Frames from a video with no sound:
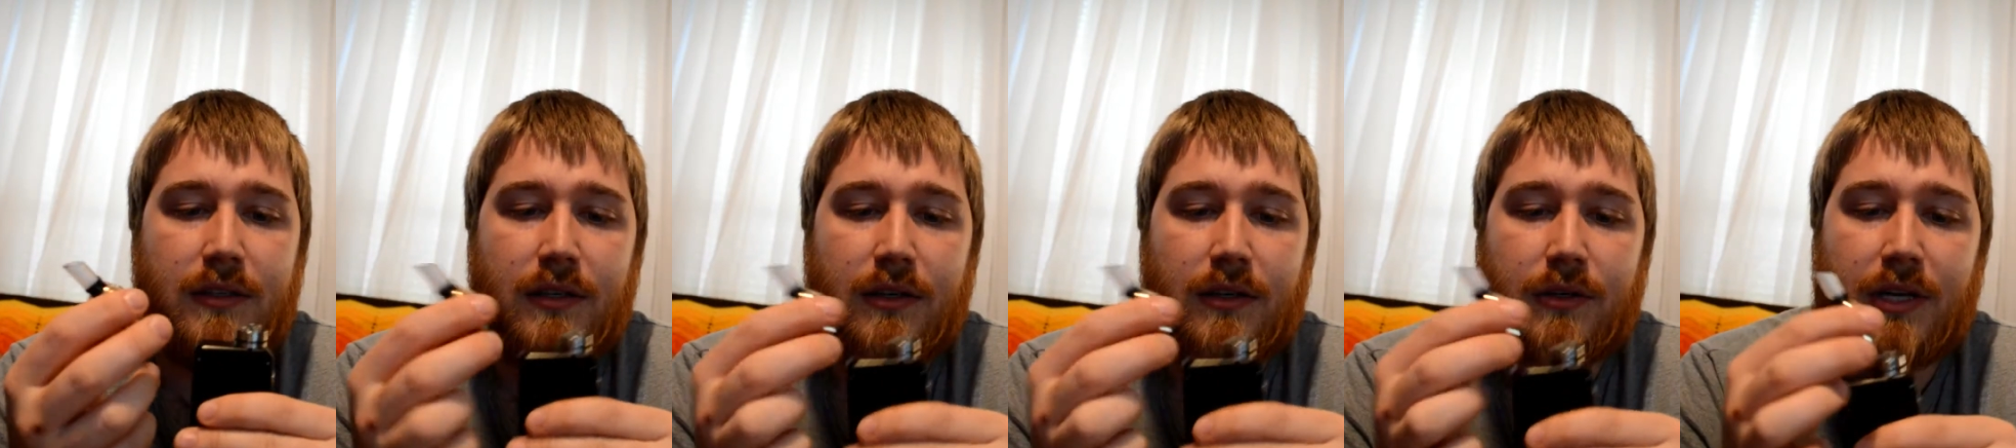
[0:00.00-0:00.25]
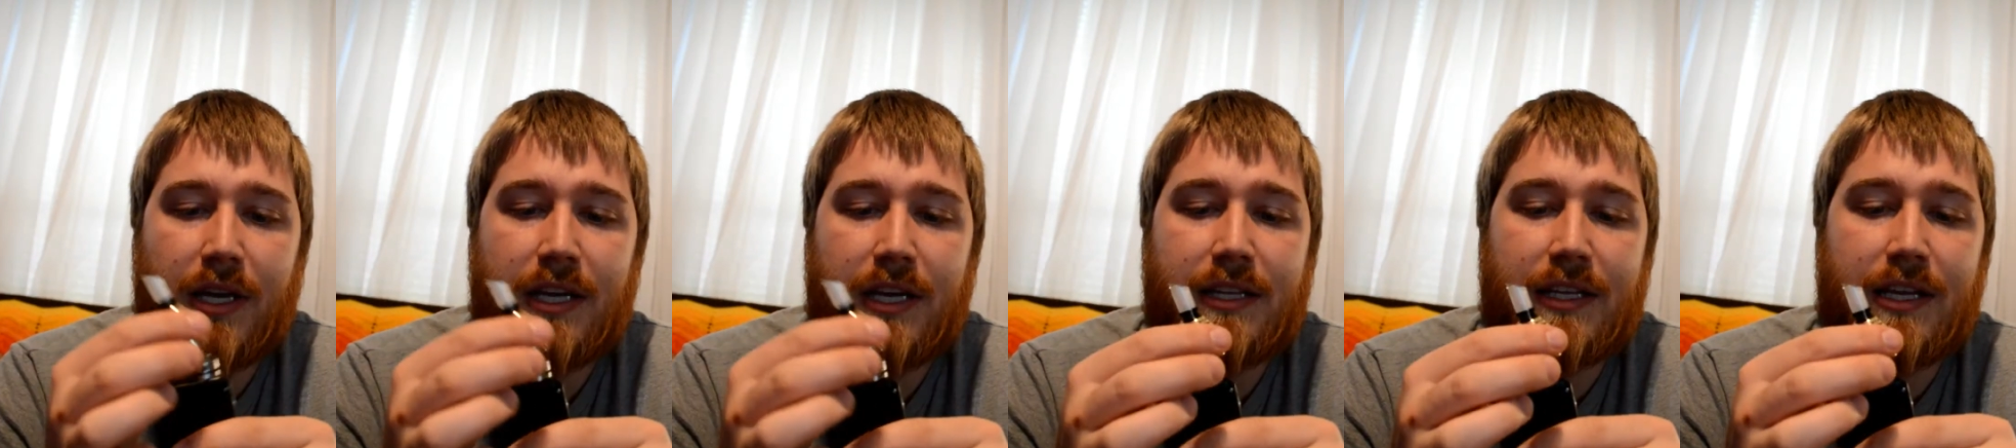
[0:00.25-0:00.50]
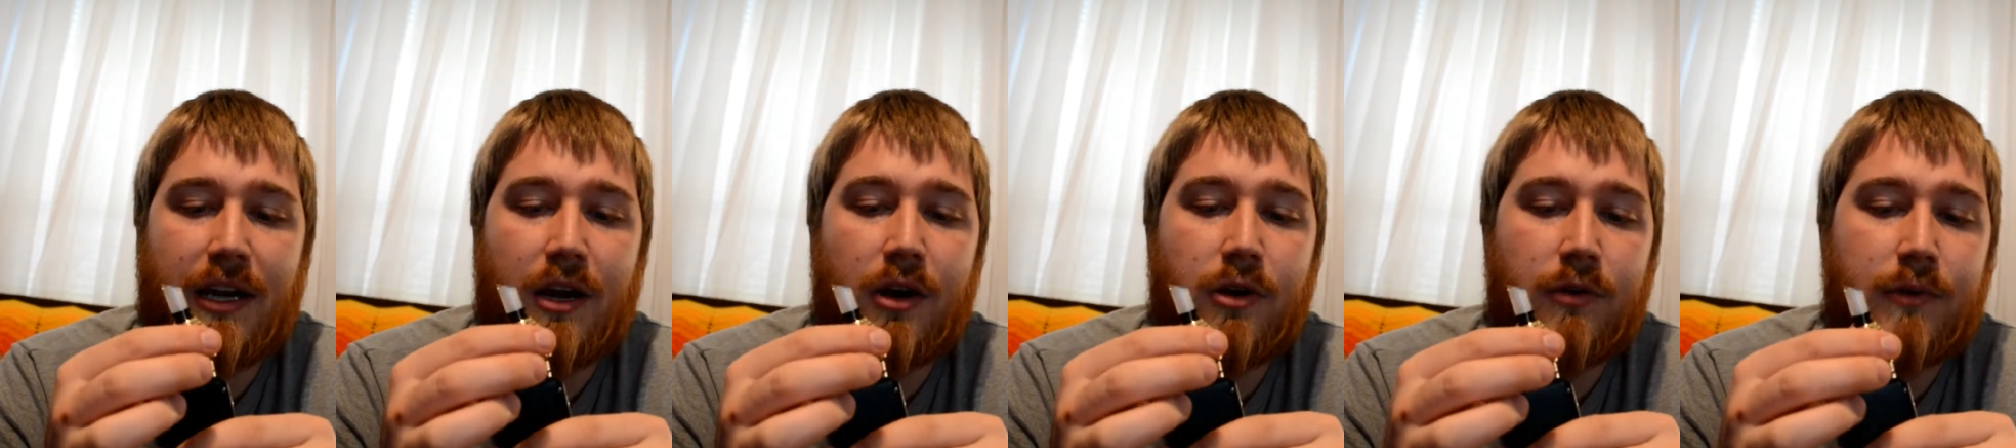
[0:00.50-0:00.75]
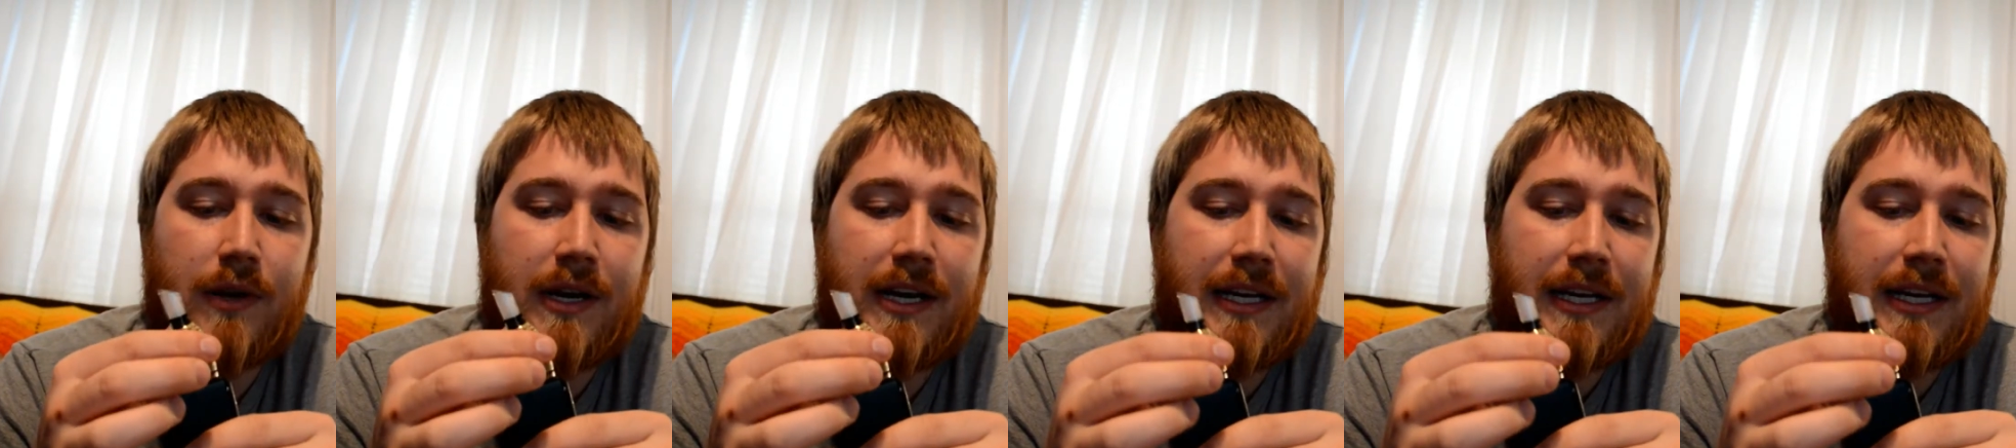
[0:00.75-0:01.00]
Okay, the
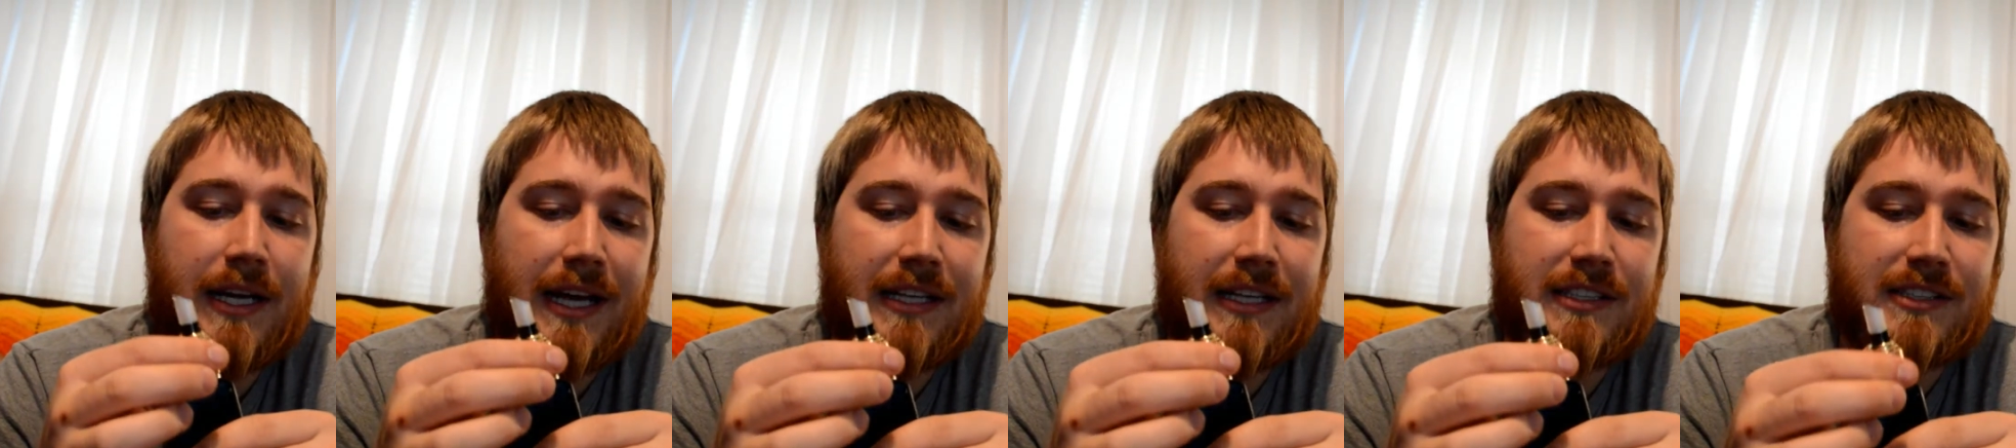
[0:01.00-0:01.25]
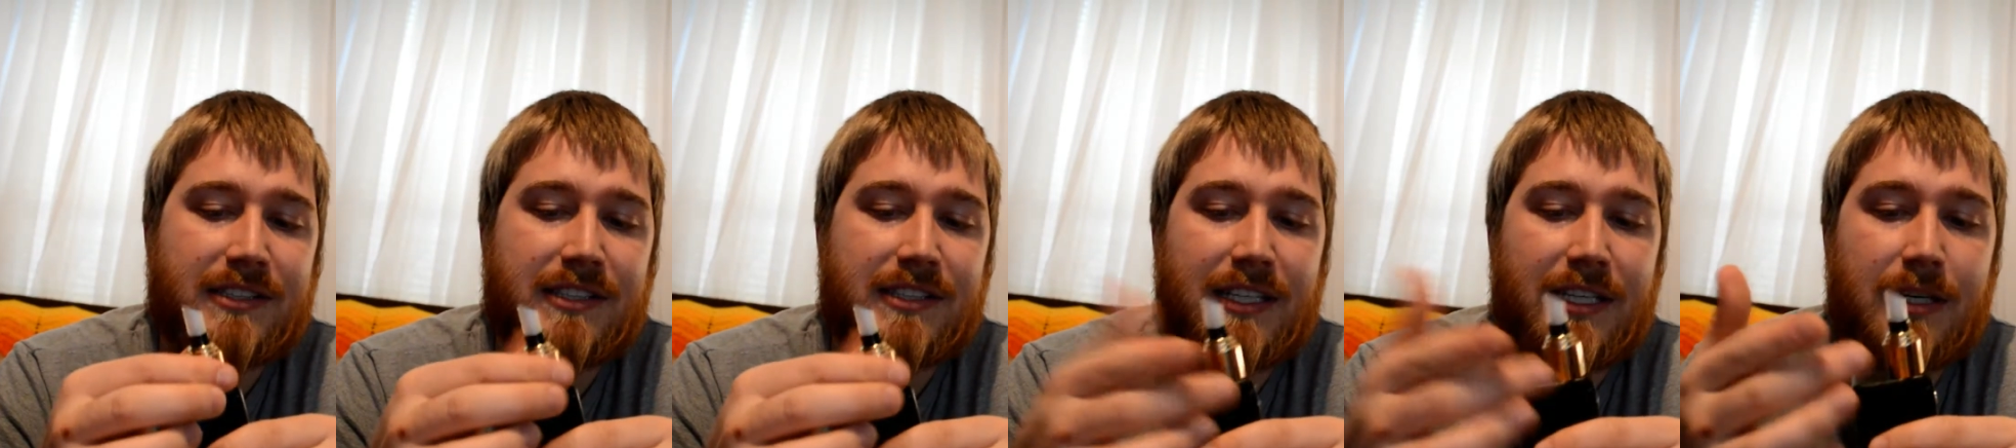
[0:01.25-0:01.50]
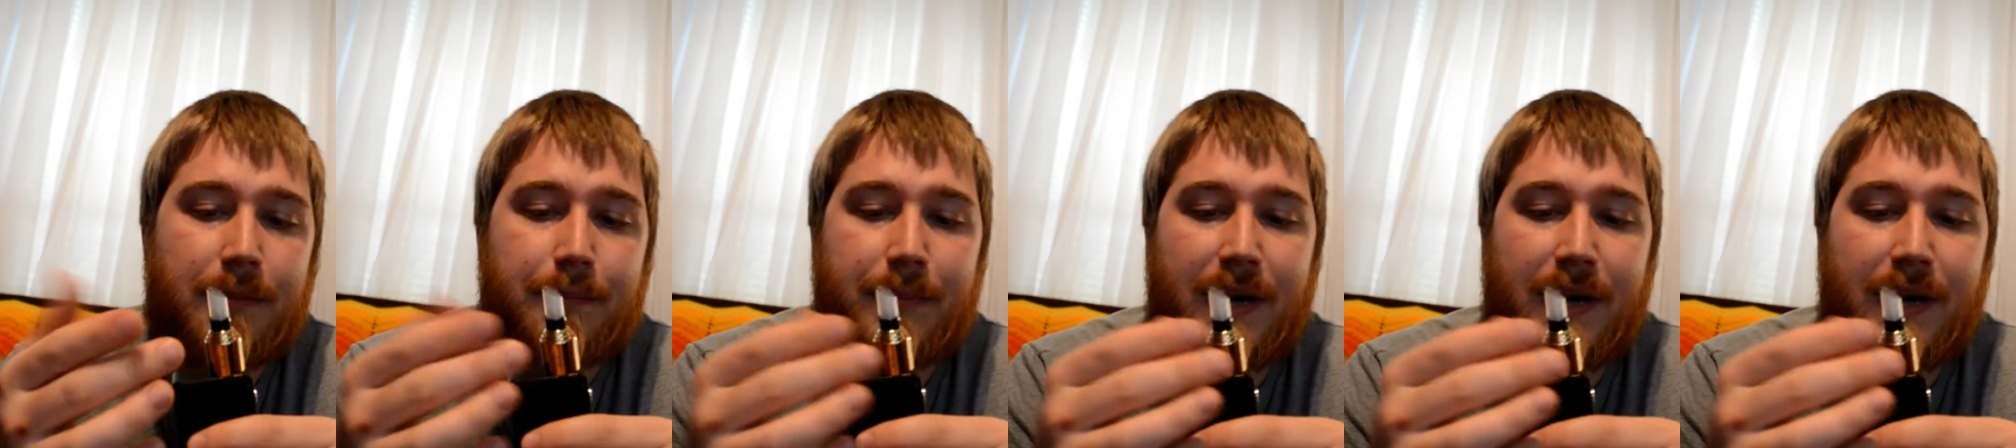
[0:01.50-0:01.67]
O-ring, I just need to